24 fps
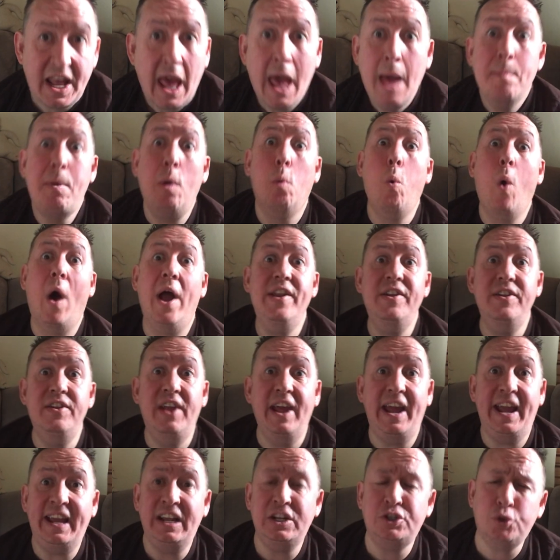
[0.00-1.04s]
But one
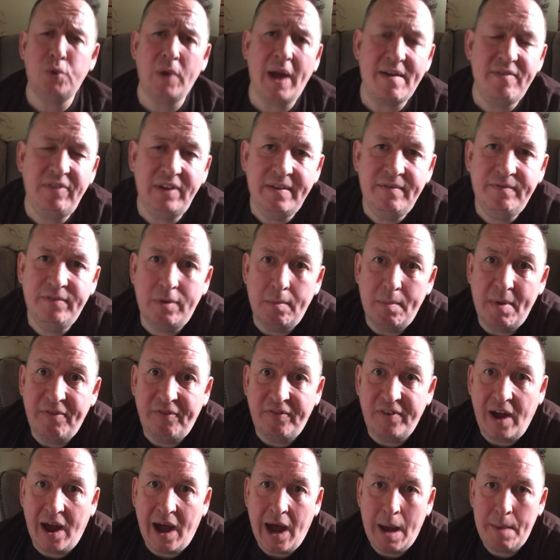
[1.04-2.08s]
day, travelling from
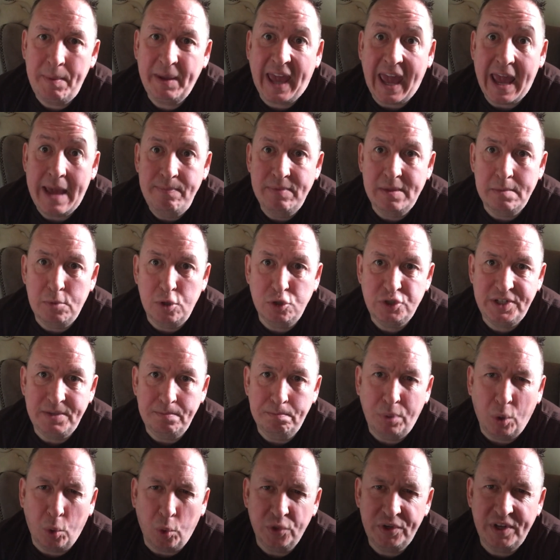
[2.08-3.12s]
afar, became the most
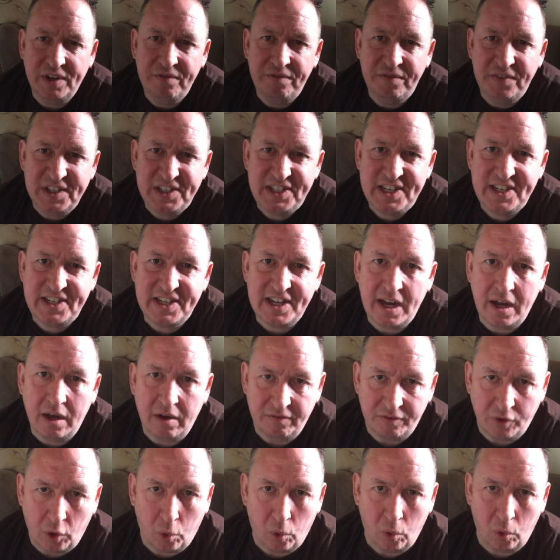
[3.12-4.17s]
important visitor of
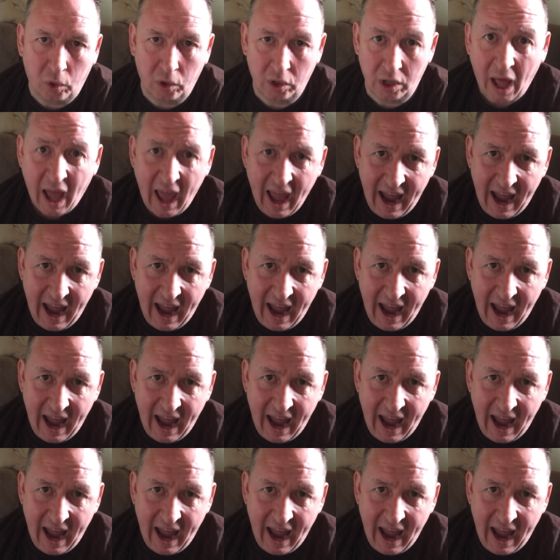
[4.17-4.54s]
all,